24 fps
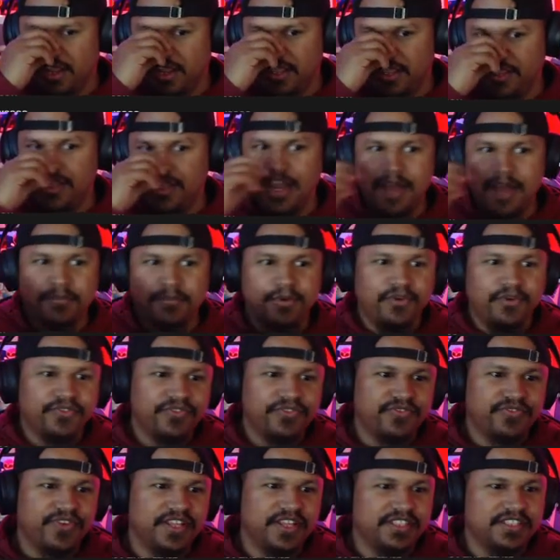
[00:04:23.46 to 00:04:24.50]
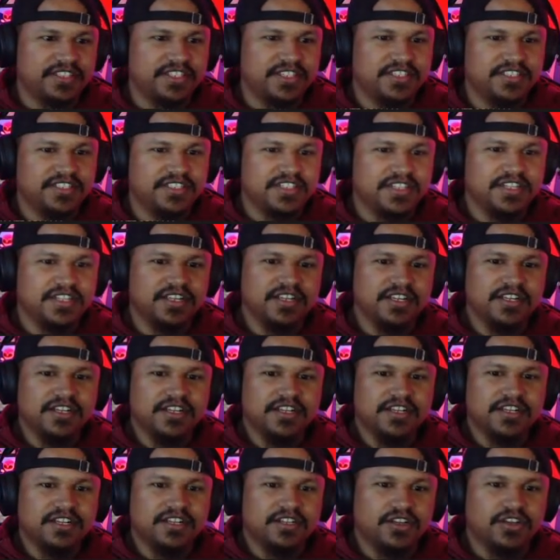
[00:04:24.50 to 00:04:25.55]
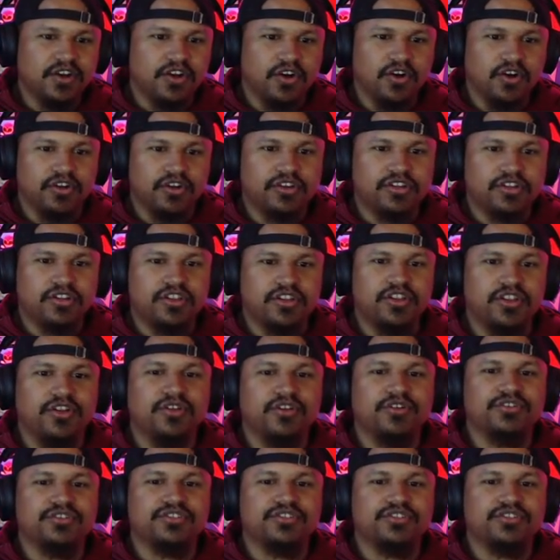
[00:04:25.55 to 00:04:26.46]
Hop over fences. Um, close